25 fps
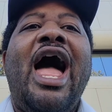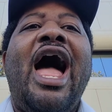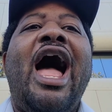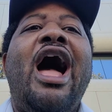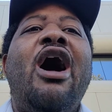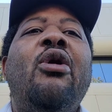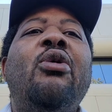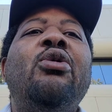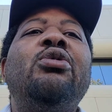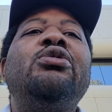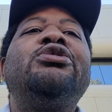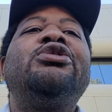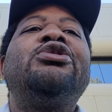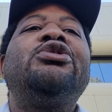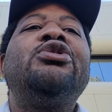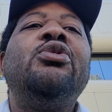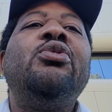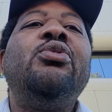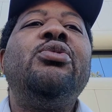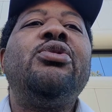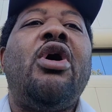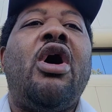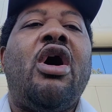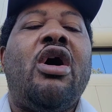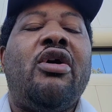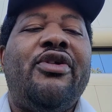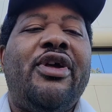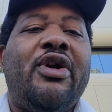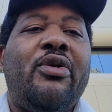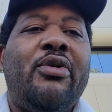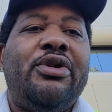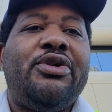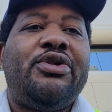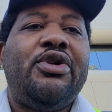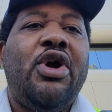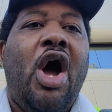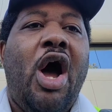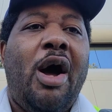How soon are they
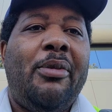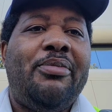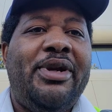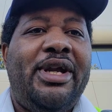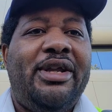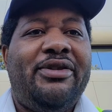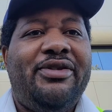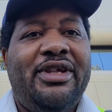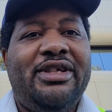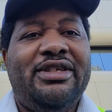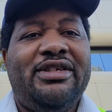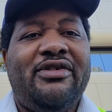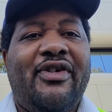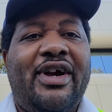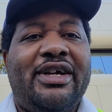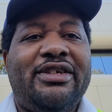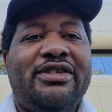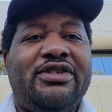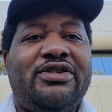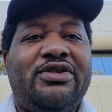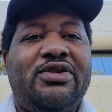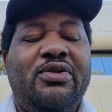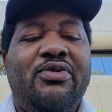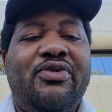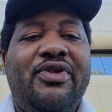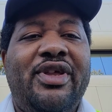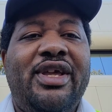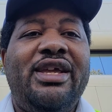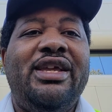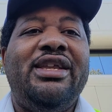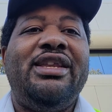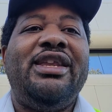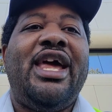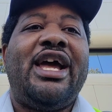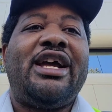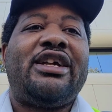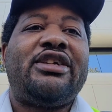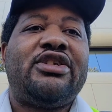going to update these devices to the
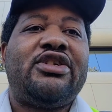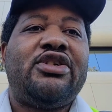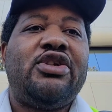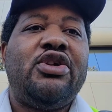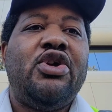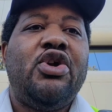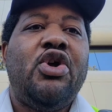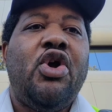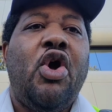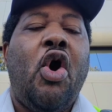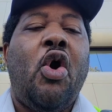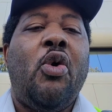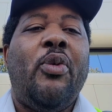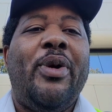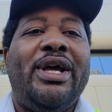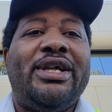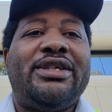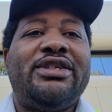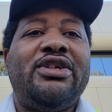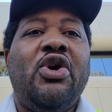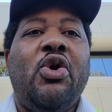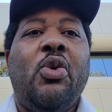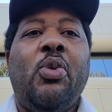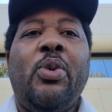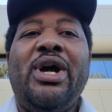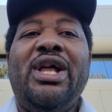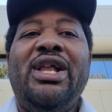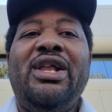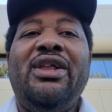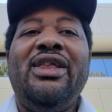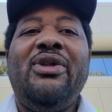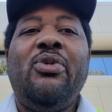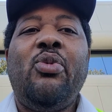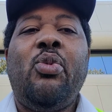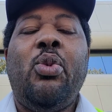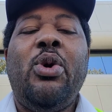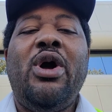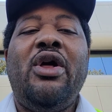next OS?
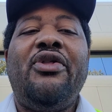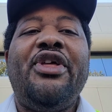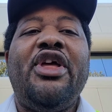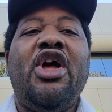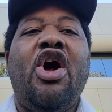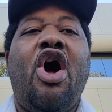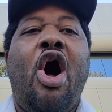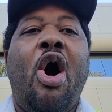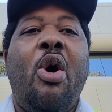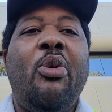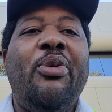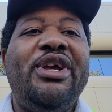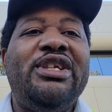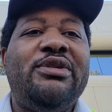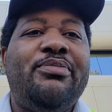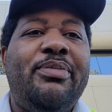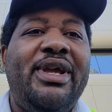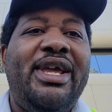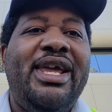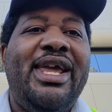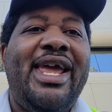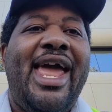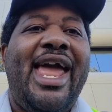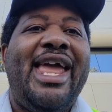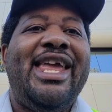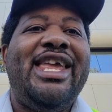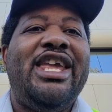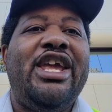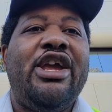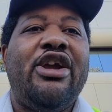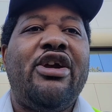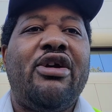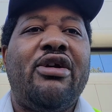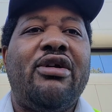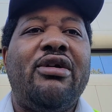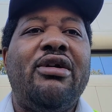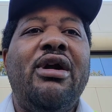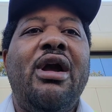Will they always be a
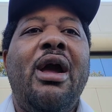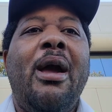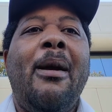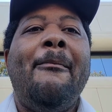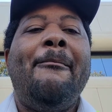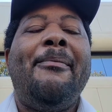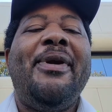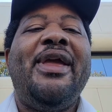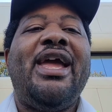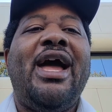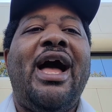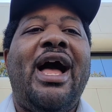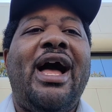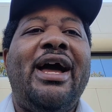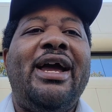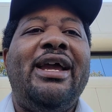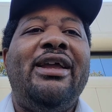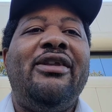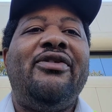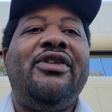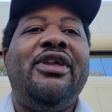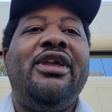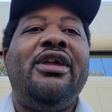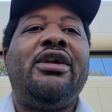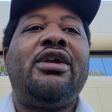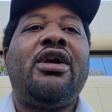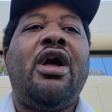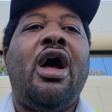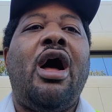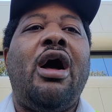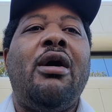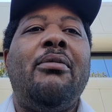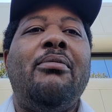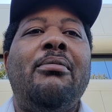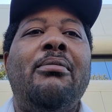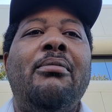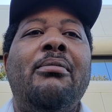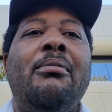year behind the
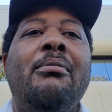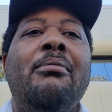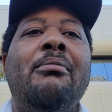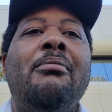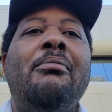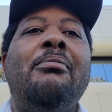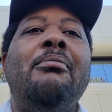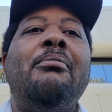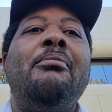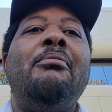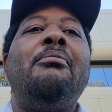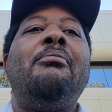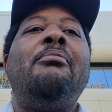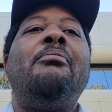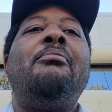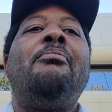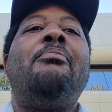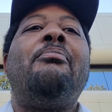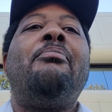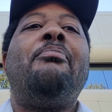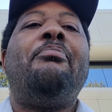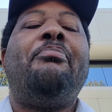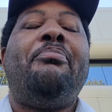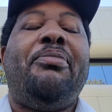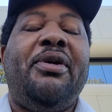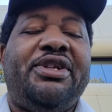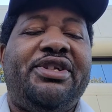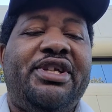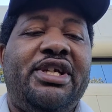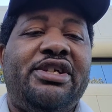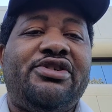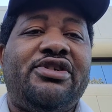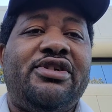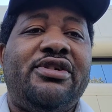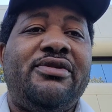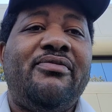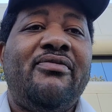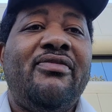
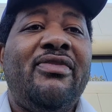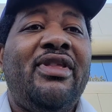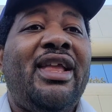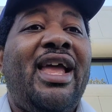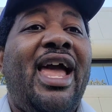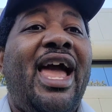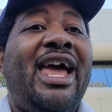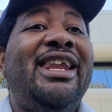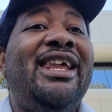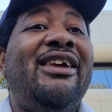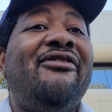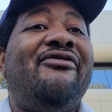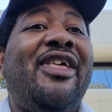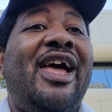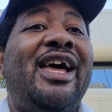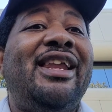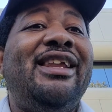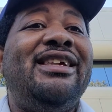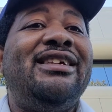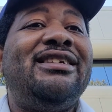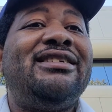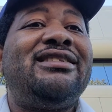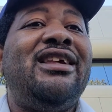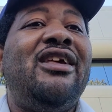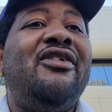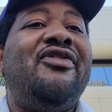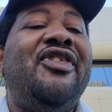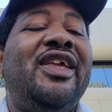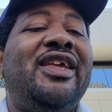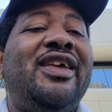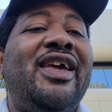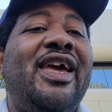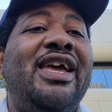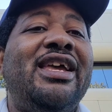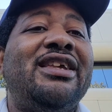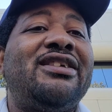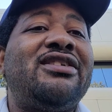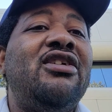competition? And if that is the
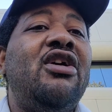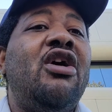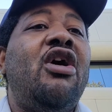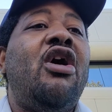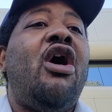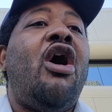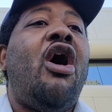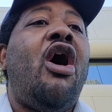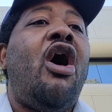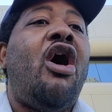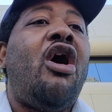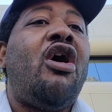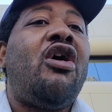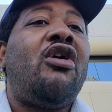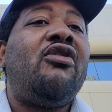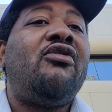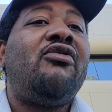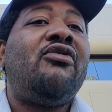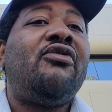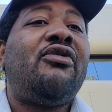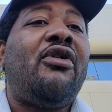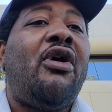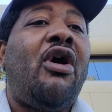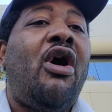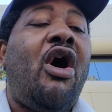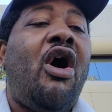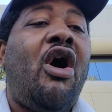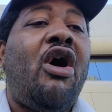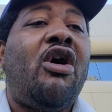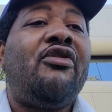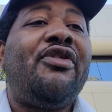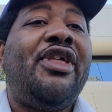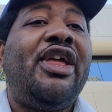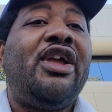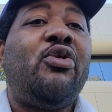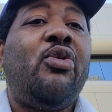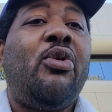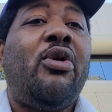case, are
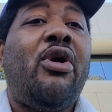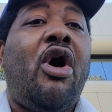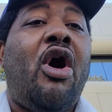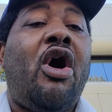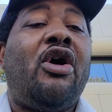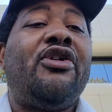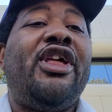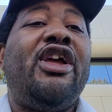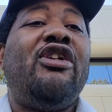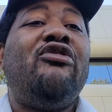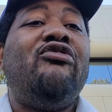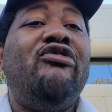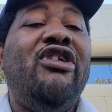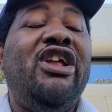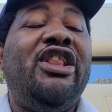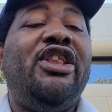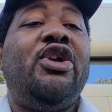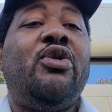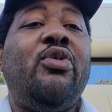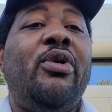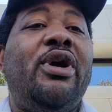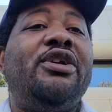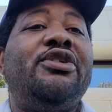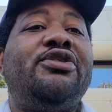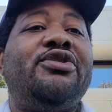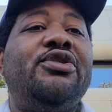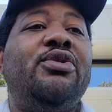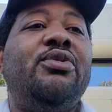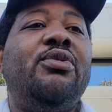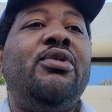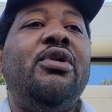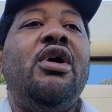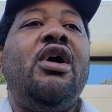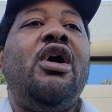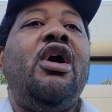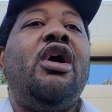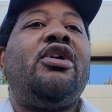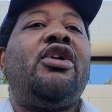they really going
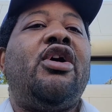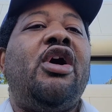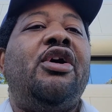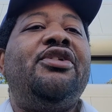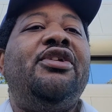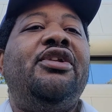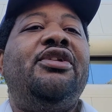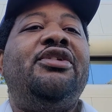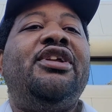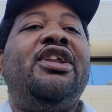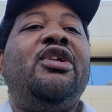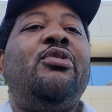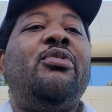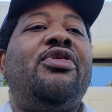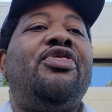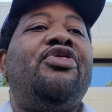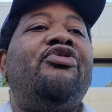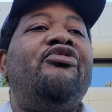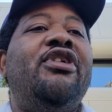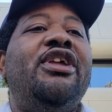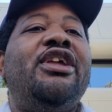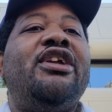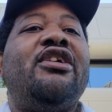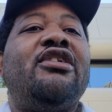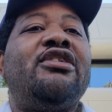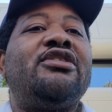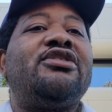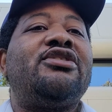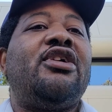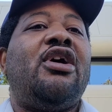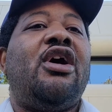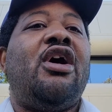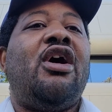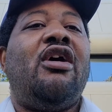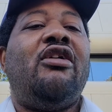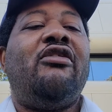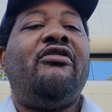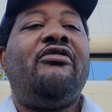to continue with 3 years
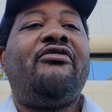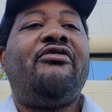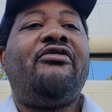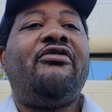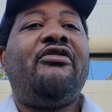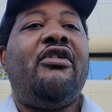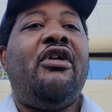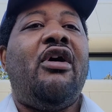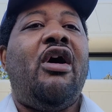of